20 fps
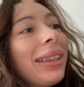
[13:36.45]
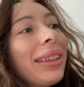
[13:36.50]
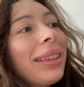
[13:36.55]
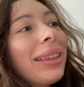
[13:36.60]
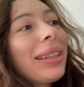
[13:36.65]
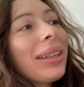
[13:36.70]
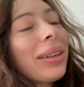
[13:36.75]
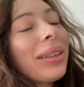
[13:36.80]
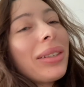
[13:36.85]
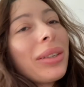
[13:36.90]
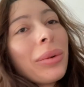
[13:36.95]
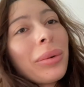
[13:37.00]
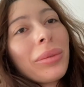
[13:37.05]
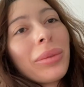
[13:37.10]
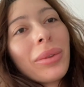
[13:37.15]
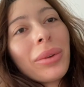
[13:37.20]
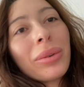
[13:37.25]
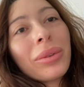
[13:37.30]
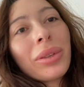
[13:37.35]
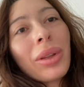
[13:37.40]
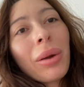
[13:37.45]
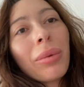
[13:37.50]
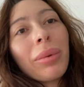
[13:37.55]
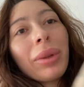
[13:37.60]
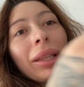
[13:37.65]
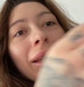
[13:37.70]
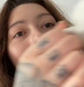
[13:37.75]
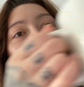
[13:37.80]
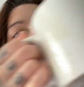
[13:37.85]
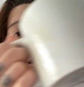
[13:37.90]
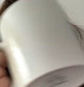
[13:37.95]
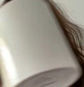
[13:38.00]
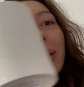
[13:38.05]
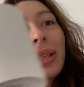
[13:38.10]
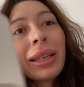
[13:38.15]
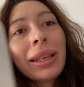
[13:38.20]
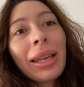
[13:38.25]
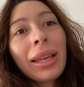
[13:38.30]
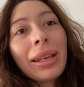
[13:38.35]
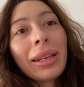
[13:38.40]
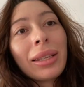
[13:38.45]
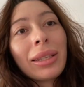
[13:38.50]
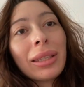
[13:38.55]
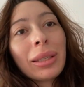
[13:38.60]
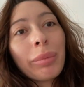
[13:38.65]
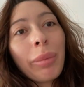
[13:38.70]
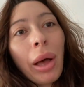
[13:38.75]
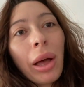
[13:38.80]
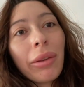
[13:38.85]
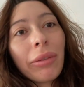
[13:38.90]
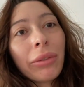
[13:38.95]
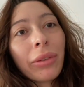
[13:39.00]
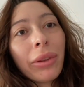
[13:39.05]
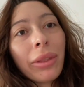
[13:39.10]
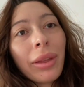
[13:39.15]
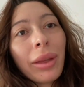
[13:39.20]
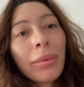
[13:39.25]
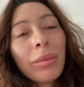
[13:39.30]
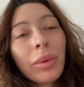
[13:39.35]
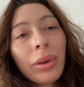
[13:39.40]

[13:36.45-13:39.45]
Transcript: they don't, there's not really a designated spot for them.